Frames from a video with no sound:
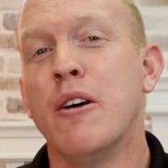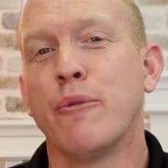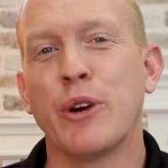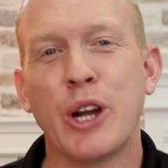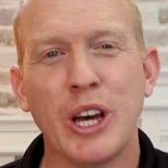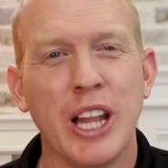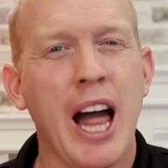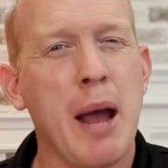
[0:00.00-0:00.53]

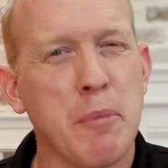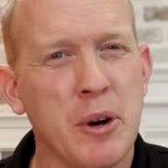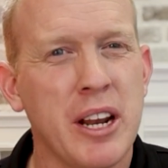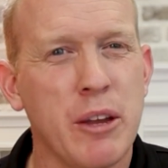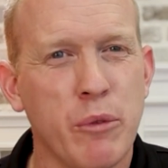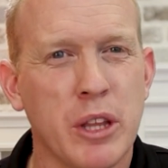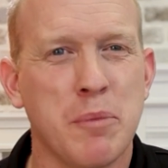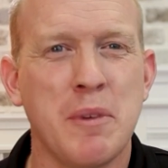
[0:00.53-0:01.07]
for
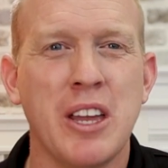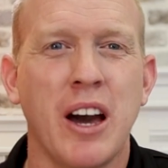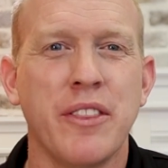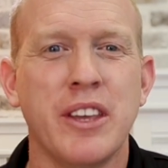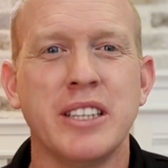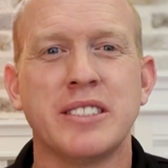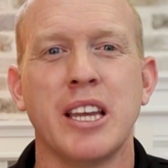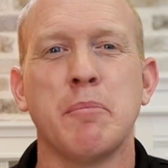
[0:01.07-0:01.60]
collaborating with me on
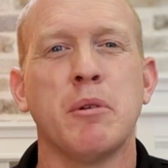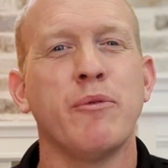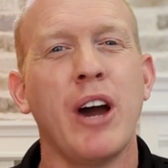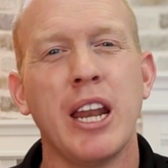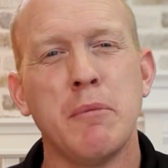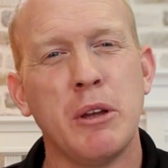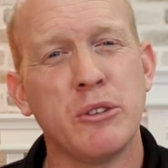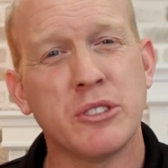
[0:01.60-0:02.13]
this and
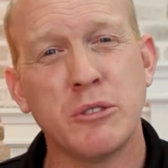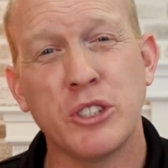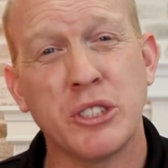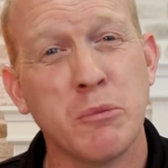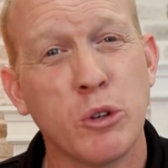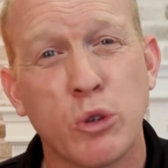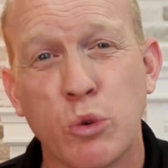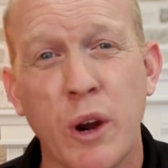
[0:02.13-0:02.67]
providing me with
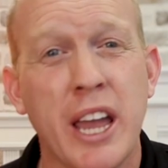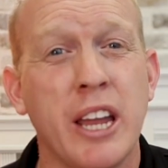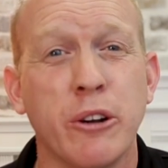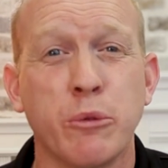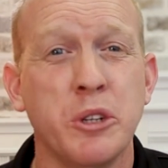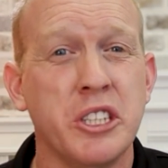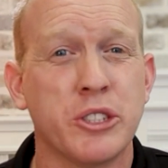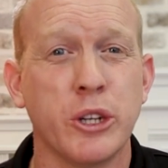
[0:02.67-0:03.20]
some great
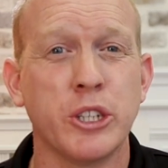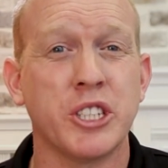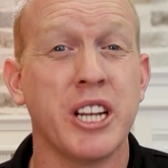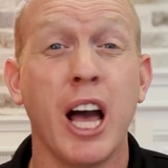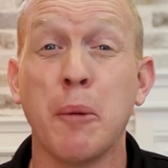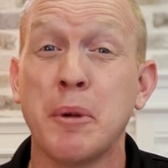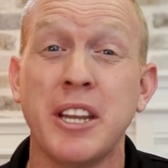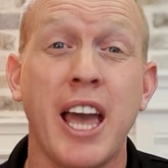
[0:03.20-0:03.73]
research
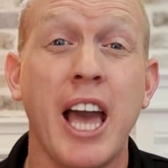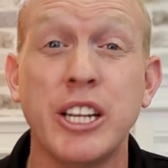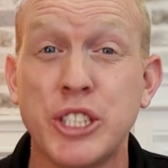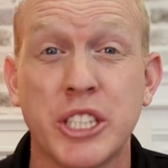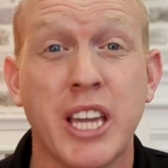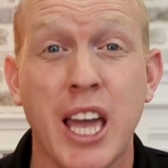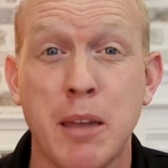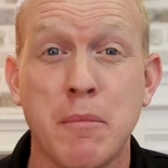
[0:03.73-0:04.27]
and helping to
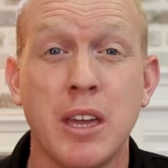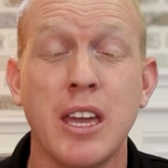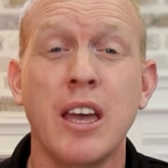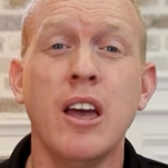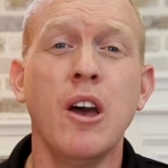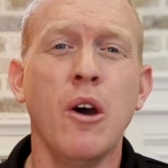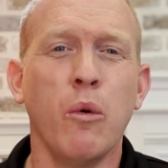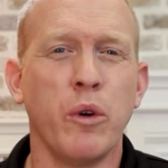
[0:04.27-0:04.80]
educate me
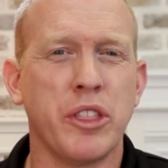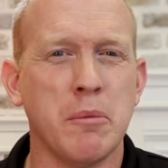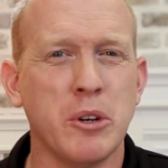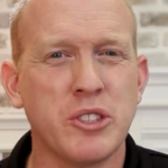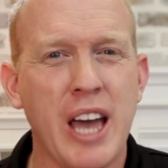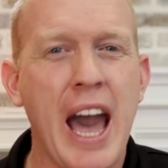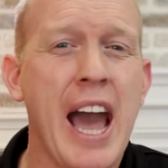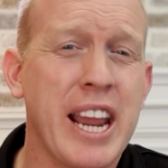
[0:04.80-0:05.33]
with the
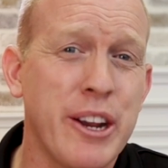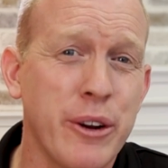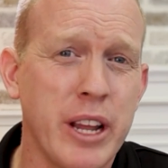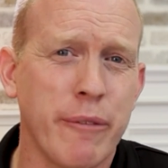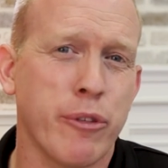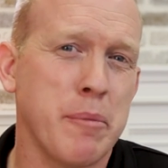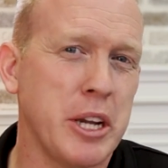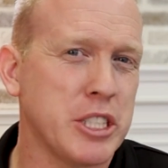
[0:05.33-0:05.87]
most accurate
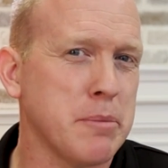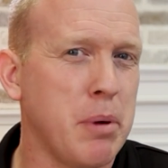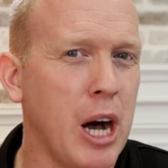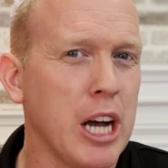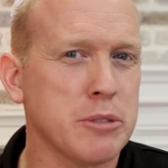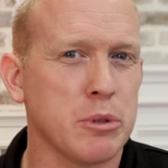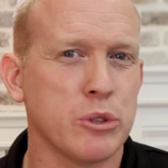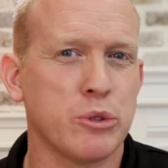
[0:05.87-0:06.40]
information
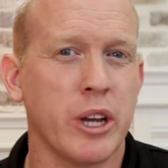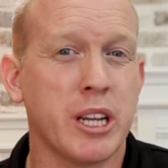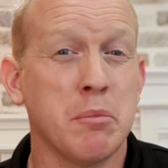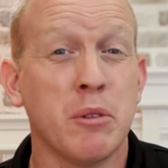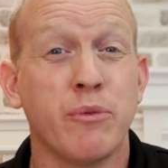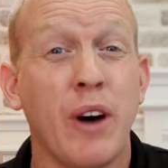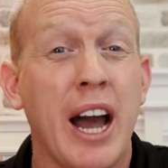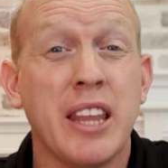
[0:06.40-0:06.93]
possible so I can
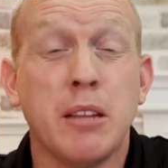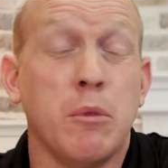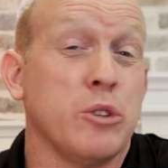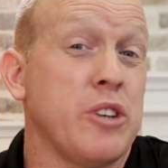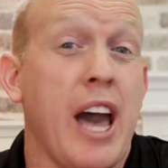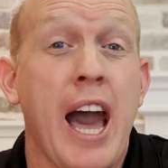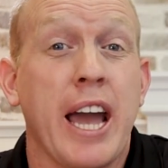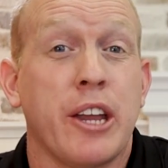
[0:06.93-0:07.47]
provide the
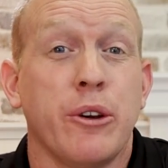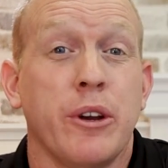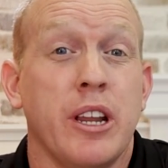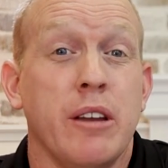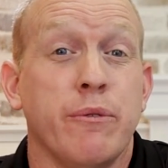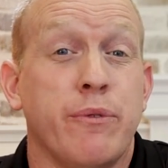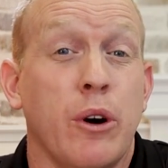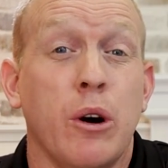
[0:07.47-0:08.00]
most accurate
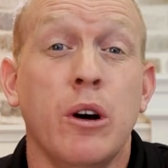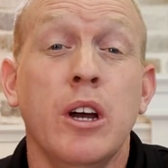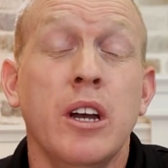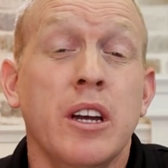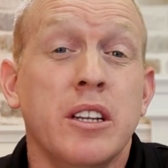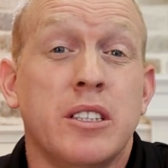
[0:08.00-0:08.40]
info